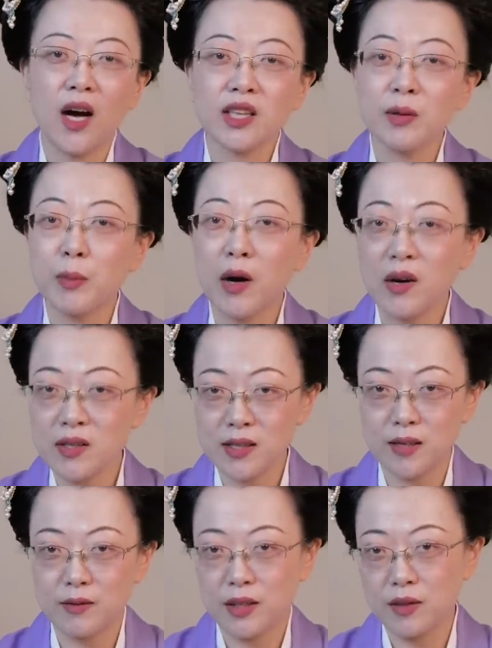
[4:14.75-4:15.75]
On the
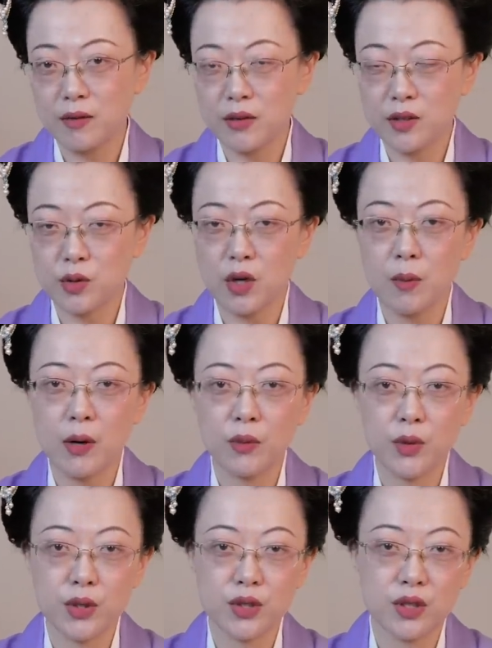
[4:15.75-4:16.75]
positive end of this drama,
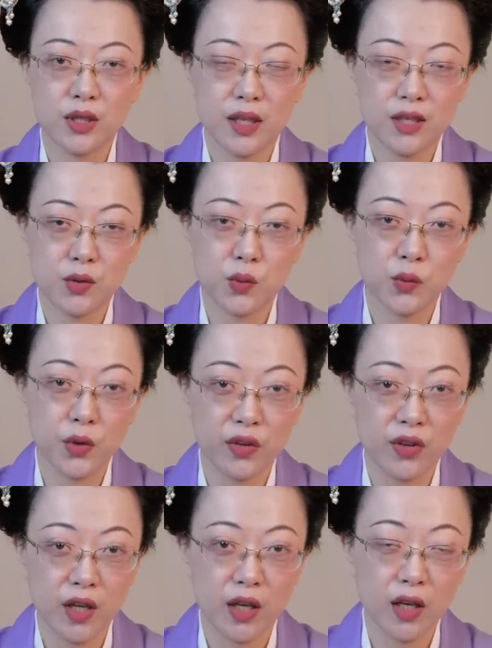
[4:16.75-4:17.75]
which is
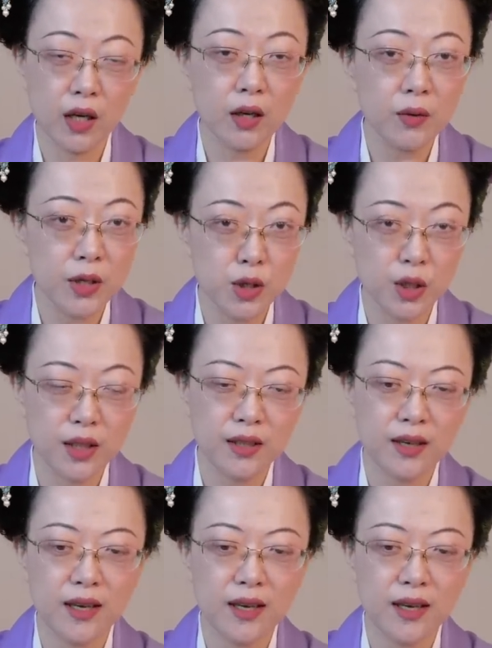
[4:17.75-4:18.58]
worth encouraging,